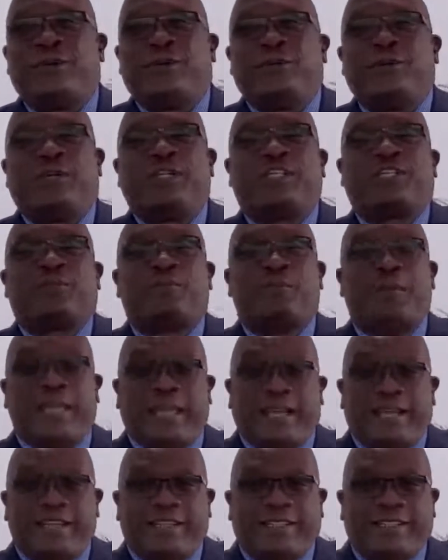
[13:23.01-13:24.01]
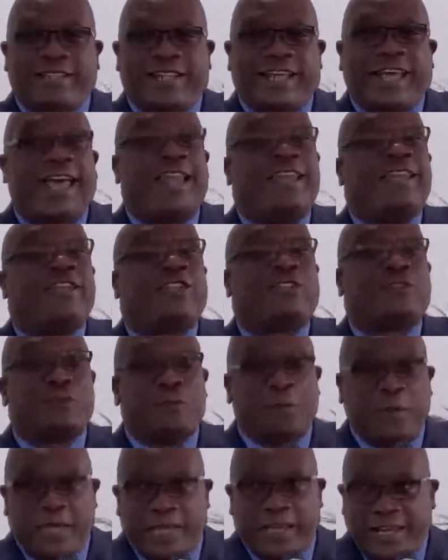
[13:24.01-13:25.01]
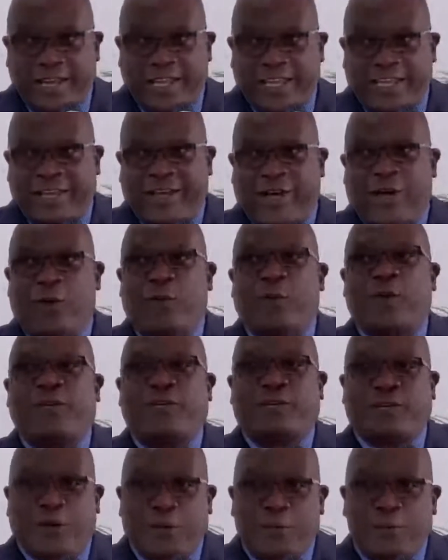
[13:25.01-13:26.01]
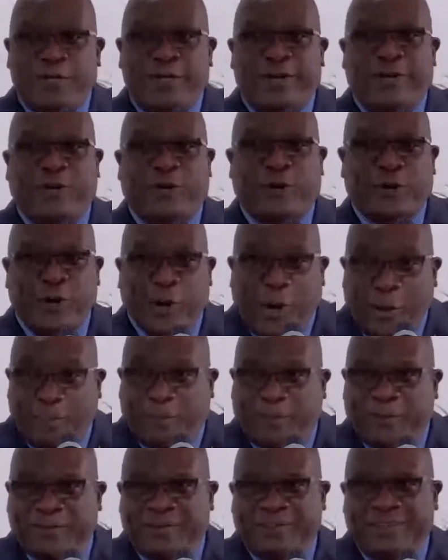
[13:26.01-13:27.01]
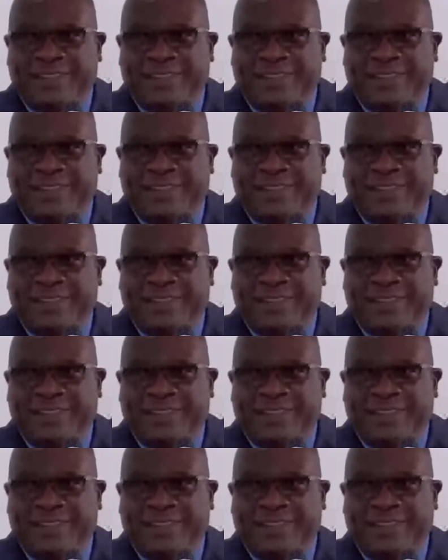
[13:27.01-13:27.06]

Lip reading: was built and is really our Domino Club,